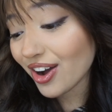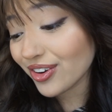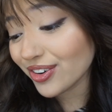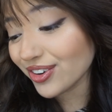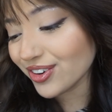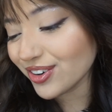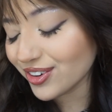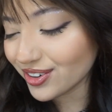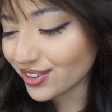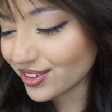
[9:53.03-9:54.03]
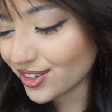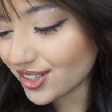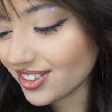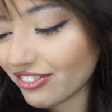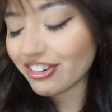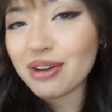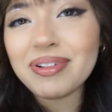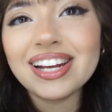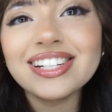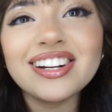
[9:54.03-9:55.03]
Ooh! Fan
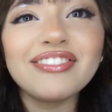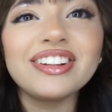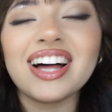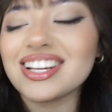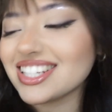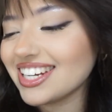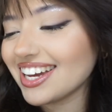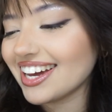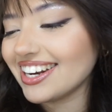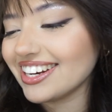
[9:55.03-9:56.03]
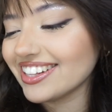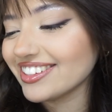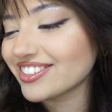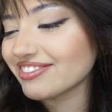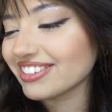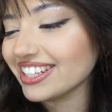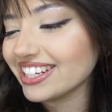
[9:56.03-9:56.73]
page did a velocity edit and it looks really